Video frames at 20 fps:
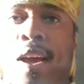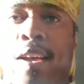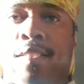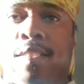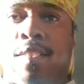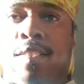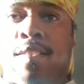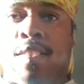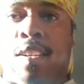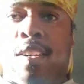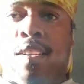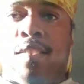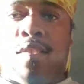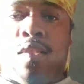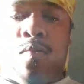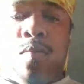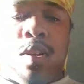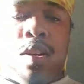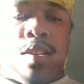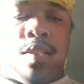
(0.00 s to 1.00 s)
you guys to see
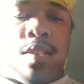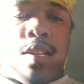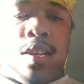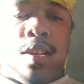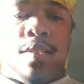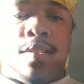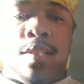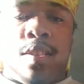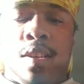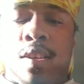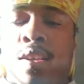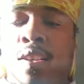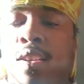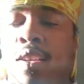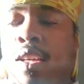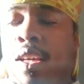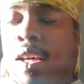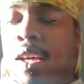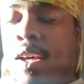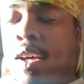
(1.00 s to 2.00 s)
this and witness this.
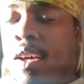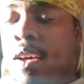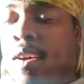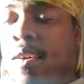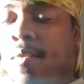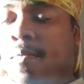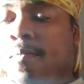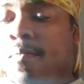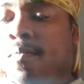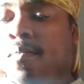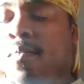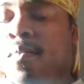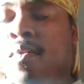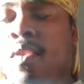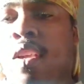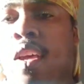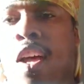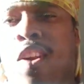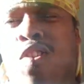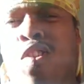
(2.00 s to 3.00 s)
Um,
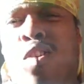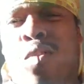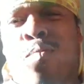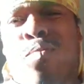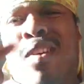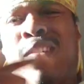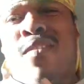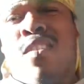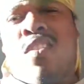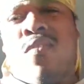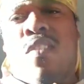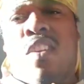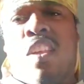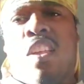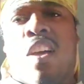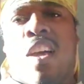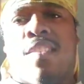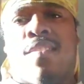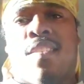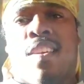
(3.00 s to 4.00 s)
I know on a previous
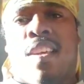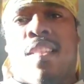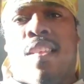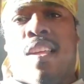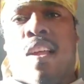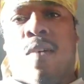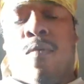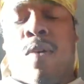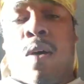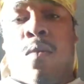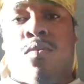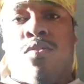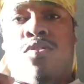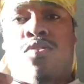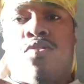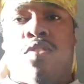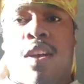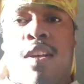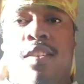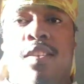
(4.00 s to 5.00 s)
video I said that when I
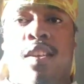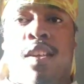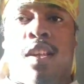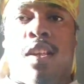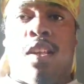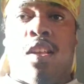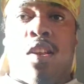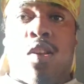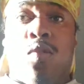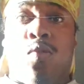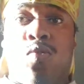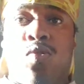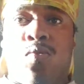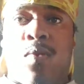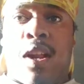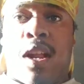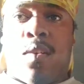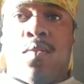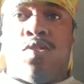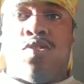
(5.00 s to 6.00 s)
was trying to lose
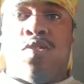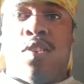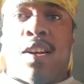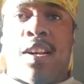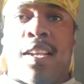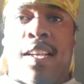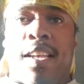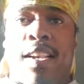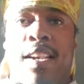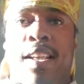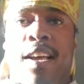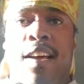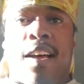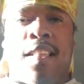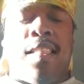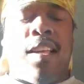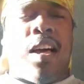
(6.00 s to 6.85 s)
weight, I was trying to get down.